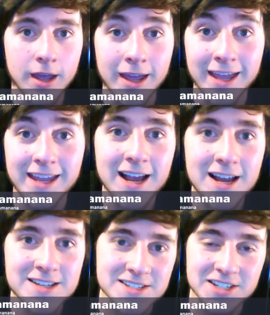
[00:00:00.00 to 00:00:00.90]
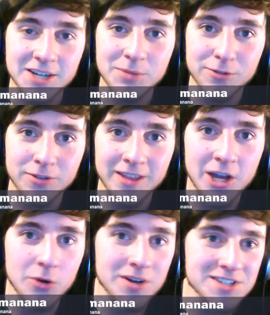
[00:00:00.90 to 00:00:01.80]
Hey guys, it's Tom here for the
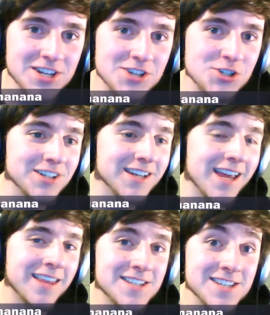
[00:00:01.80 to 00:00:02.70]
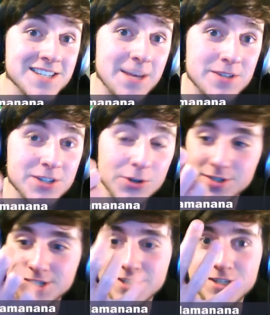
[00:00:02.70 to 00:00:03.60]
AoStation, and this is
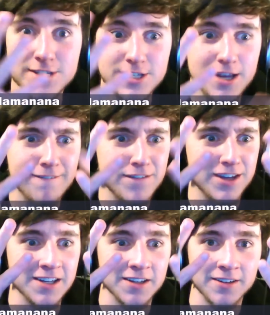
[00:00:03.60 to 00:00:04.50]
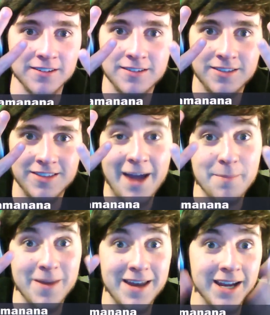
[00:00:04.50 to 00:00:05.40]
episode 7. That
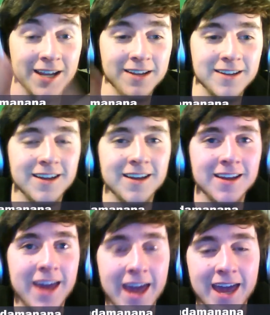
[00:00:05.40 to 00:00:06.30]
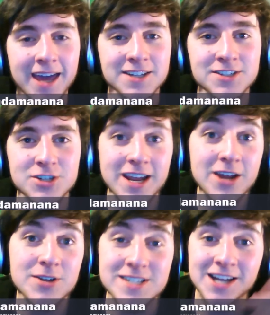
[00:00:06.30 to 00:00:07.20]
many. And
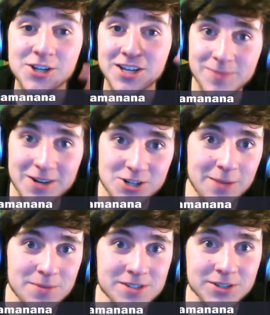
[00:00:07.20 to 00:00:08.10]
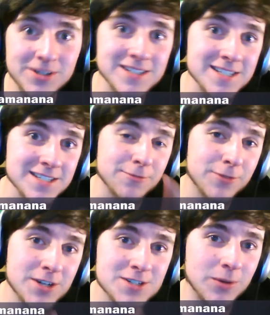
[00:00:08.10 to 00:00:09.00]
today is actually a special episode because it's the
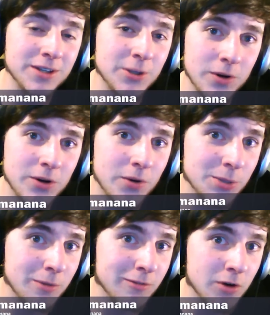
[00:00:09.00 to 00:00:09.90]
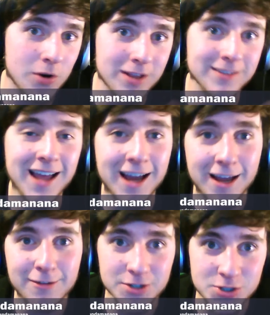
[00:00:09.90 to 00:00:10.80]
first one that we're going to be recording
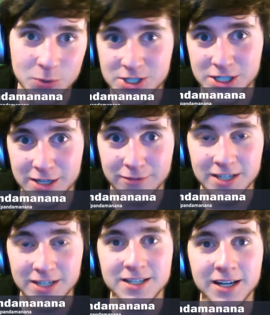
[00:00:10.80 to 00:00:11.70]
live on Twitch TV